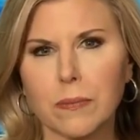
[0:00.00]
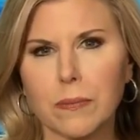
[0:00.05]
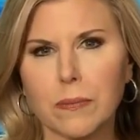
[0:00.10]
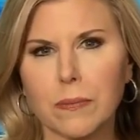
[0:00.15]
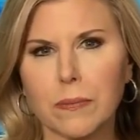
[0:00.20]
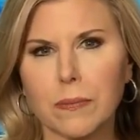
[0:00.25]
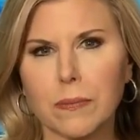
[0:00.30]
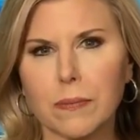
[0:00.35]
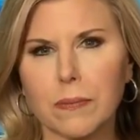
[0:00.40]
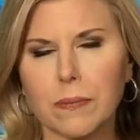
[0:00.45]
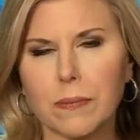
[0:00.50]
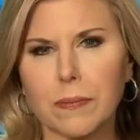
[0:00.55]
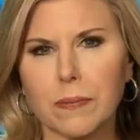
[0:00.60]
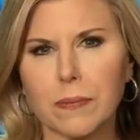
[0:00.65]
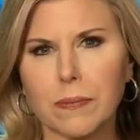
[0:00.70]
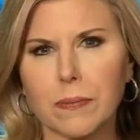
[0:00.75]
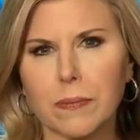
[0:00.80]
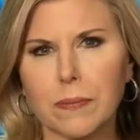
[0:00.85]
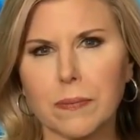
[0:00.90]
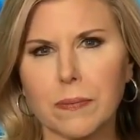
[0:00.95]

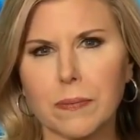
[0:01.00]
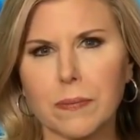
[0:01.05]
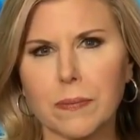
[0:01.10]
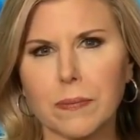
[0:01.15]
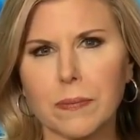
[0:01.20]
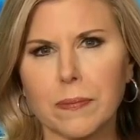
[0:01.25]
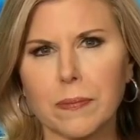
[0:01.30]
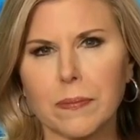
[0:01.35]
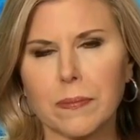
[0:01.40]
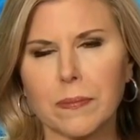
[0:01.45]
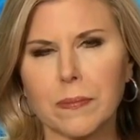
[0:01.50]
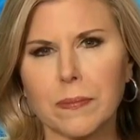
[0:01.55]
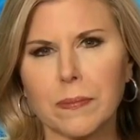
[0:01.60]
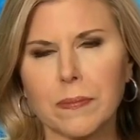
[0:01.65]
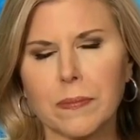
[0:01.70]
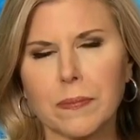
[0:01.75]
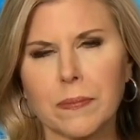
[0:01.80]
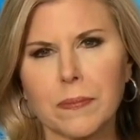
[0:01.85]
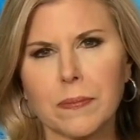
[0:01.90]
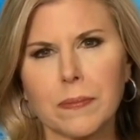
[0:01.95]

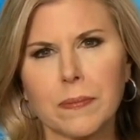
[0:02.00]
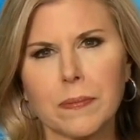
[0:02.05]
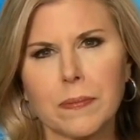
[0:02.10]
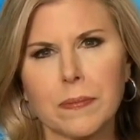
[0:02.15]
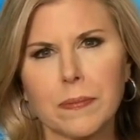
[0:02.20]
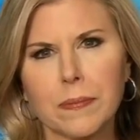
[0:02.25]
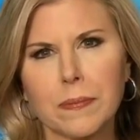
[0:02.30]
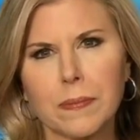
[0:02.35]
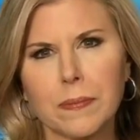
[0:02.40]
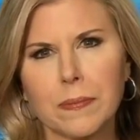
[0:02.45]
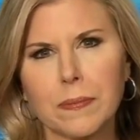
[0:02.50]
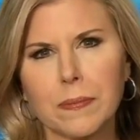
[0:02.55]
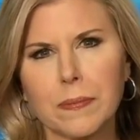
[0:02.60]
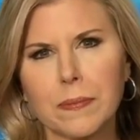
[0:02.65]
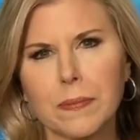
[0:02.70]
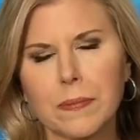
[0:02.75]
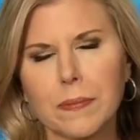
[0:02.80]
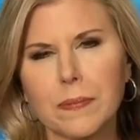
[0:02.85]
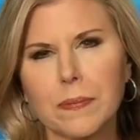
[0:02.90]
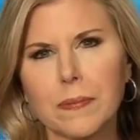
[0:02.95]

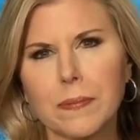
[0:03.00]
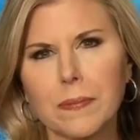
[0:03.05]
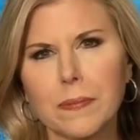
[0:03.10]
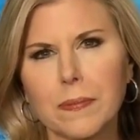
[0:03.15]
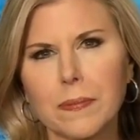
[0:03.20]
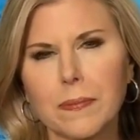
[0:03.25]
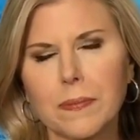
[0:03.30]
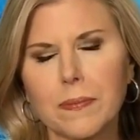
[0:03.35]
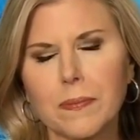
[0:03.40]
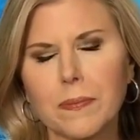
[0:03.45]
(silent)